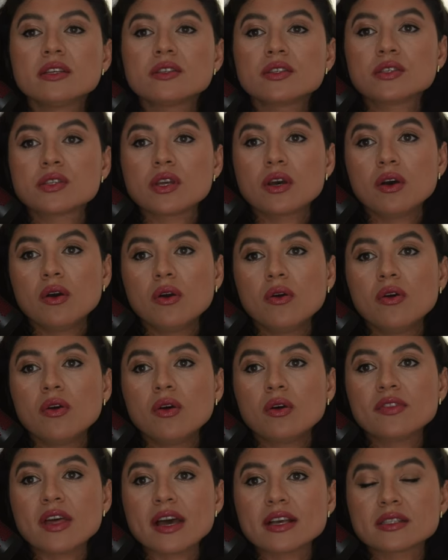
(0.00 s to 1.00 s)

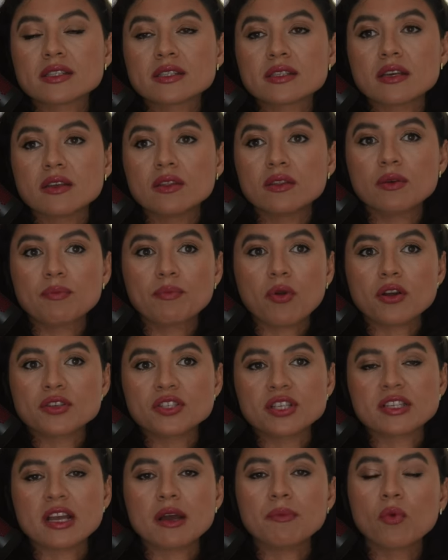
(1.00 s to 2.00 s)
So that's the
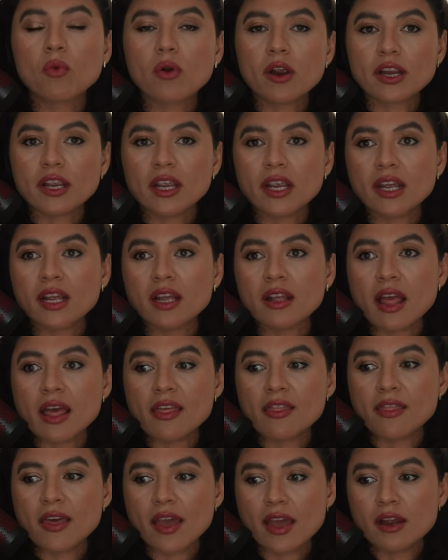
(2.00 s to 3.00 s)
project I'm working
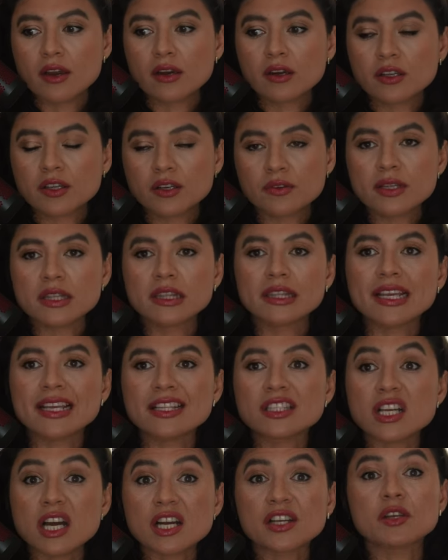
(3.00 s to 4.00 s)
and they're
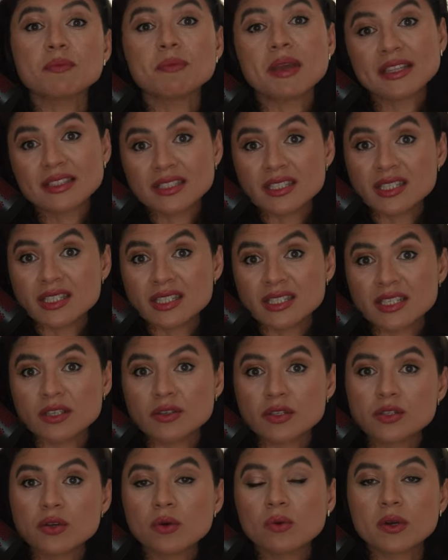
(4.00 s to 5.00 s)
currently documenting
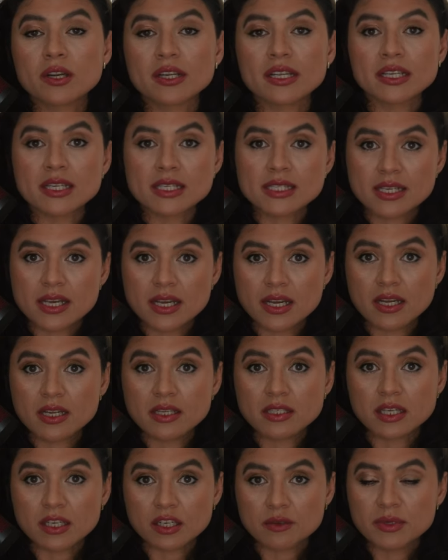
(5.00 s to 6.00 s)
still, so working as a
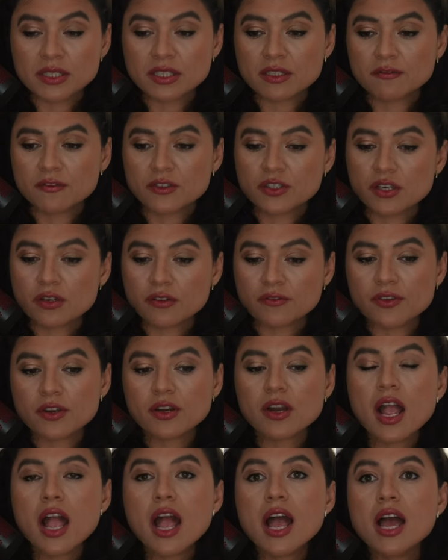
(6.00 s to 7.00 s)
documentary
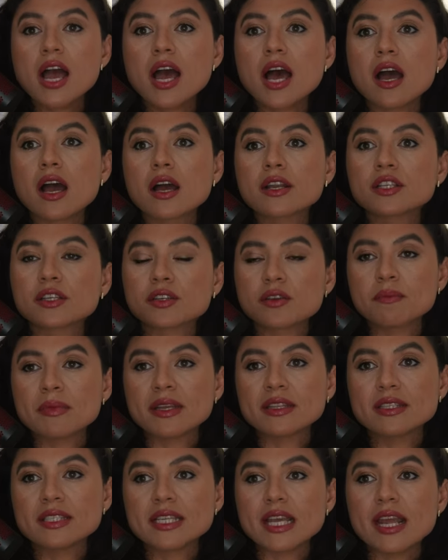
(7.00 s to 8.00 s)
photographer,
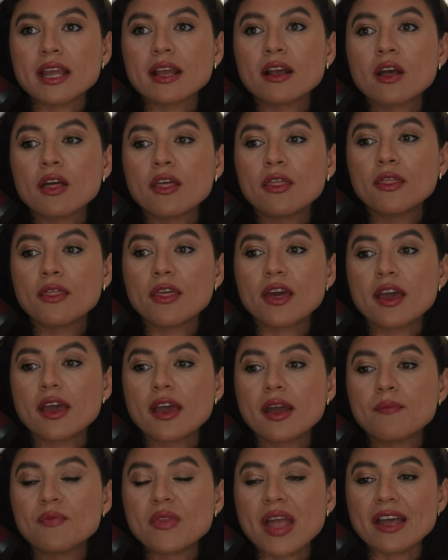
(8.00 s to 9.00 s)
documenting
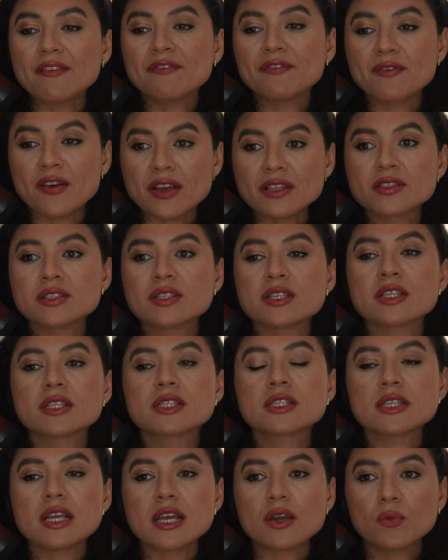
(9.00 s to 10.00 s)
the
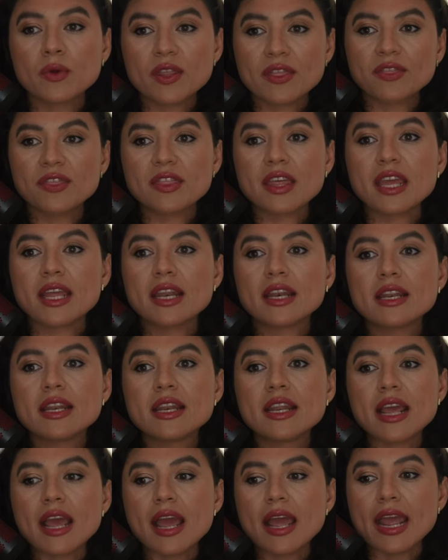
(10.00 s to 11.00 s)
advances
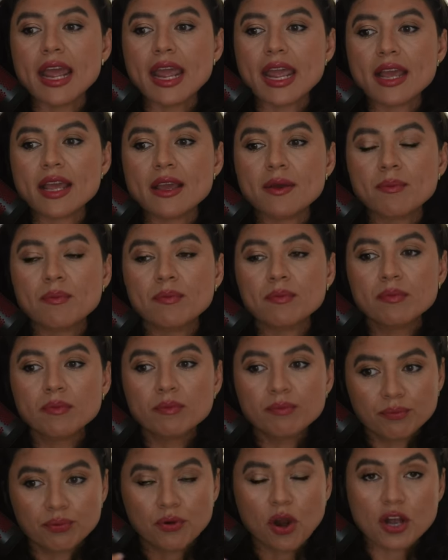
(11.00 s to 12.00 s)
within a
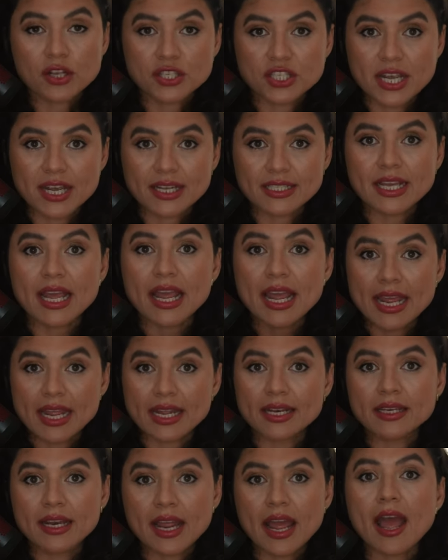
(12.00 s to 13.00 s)
project
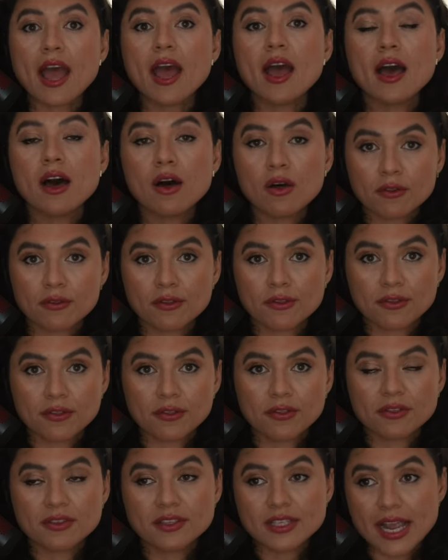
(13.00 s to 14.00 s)
in health
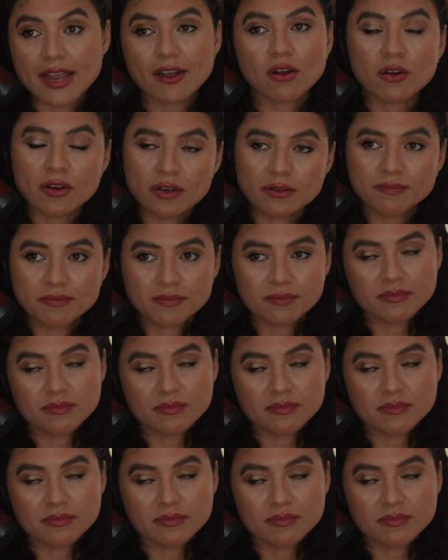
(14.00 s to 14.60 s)
tech or